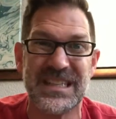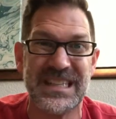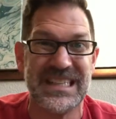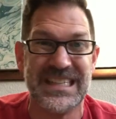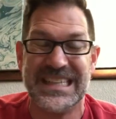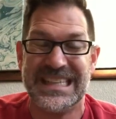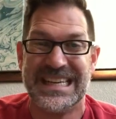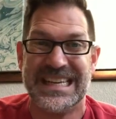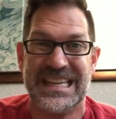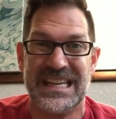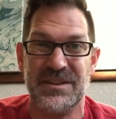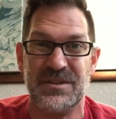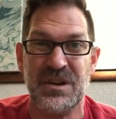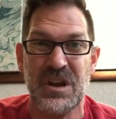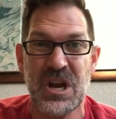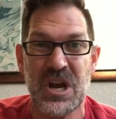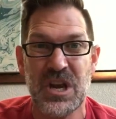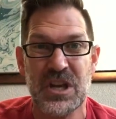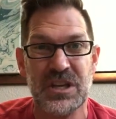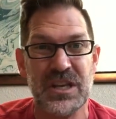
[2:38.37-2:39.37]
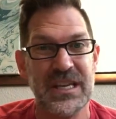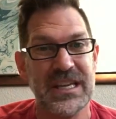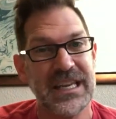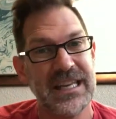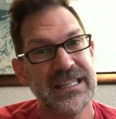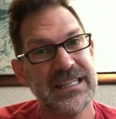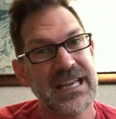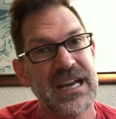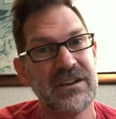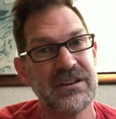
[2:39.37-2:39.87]
and, and you
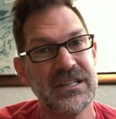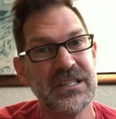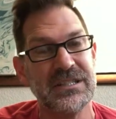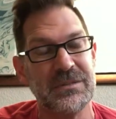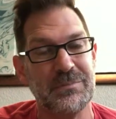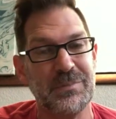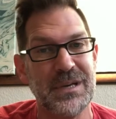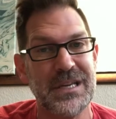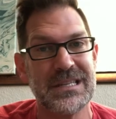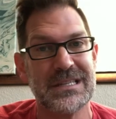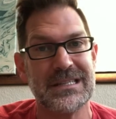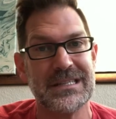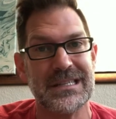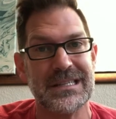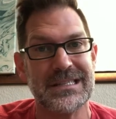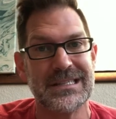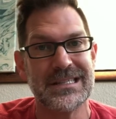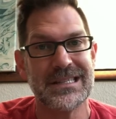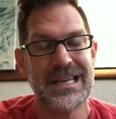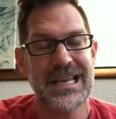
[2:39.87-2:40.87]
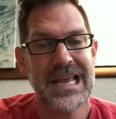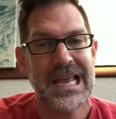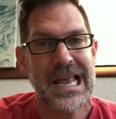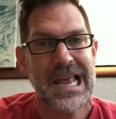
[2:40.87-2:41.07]
get down into business